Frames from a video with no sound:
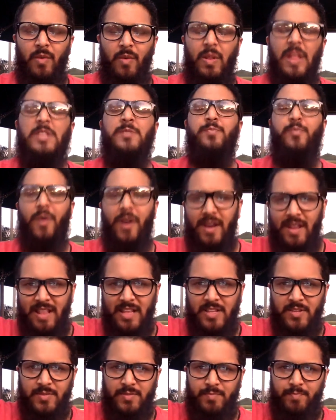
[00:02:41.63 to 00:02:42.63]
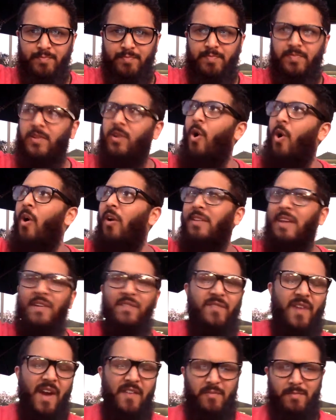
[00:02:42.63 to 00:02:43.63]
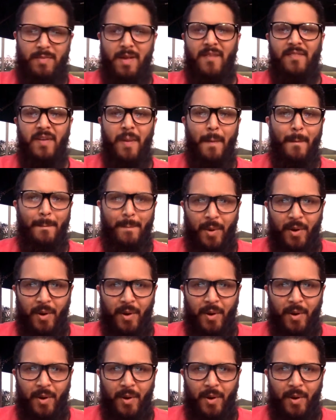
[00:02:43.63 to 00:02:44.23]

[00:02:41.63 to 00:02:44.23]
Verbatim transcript: Let's pray. Let's call down fire from heaven and